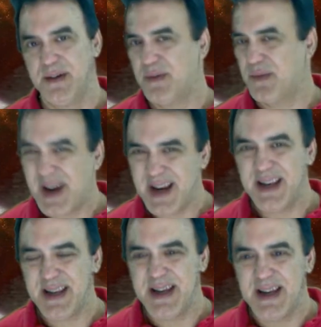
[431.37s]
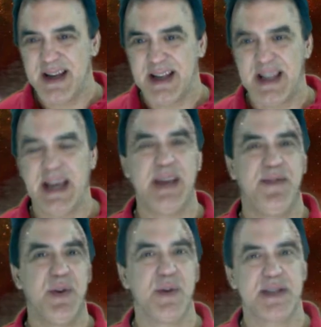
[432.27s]
right? Like, if
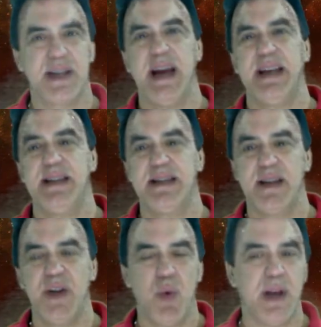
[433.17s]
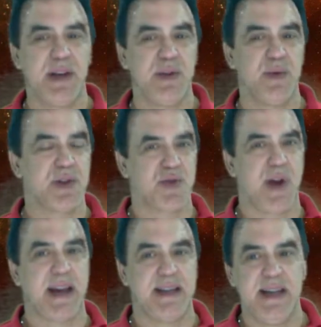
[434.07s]
you're a scientist and you want to
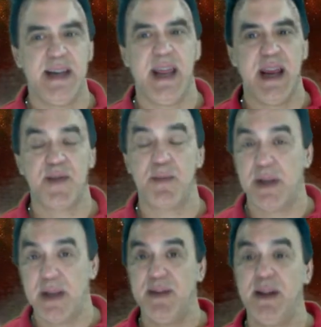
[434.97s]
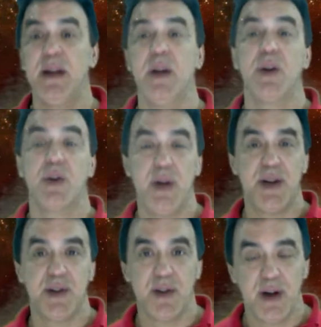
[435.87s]
extract DNA from a living
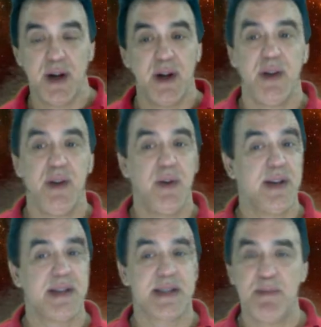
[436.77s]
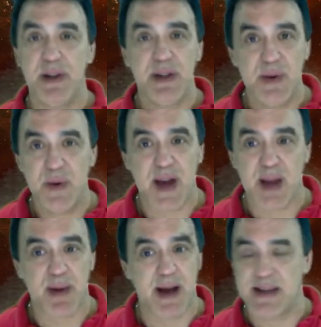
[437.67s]
creature, you can simply do
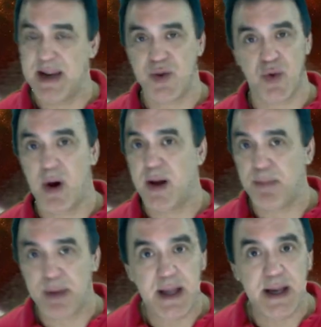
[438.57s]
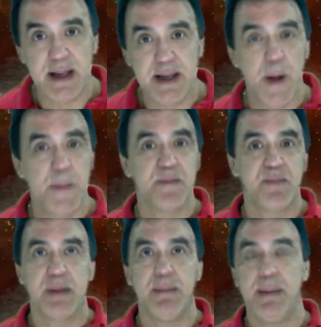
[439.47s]
that by drawing blood,
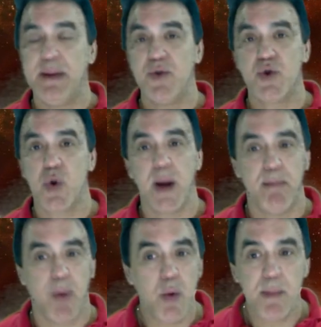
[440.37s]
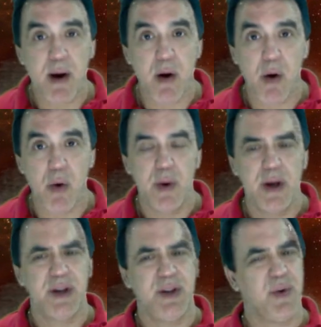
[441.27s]
maybe even drawing bone marrow.
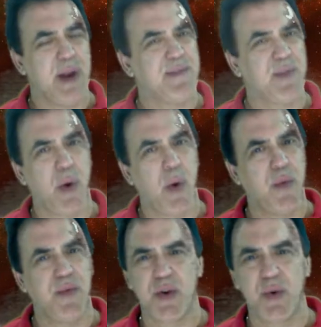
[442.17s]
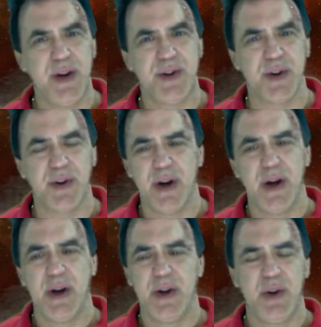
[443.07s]
You don't have to hurt the creature.
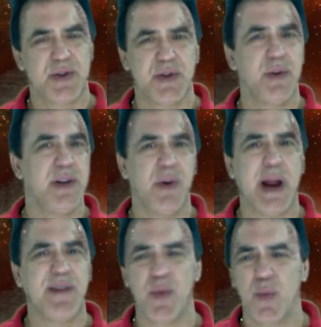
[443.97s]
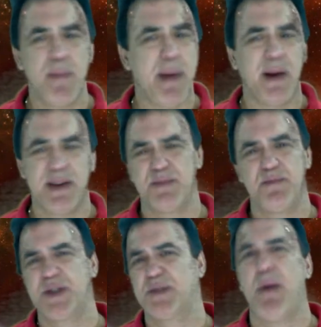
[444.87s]
You certainly don't have to rip out its
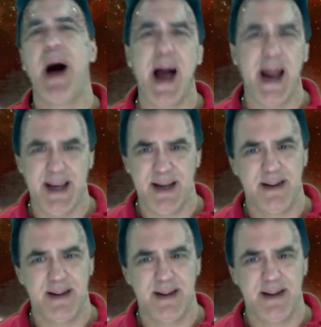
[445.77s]
spine.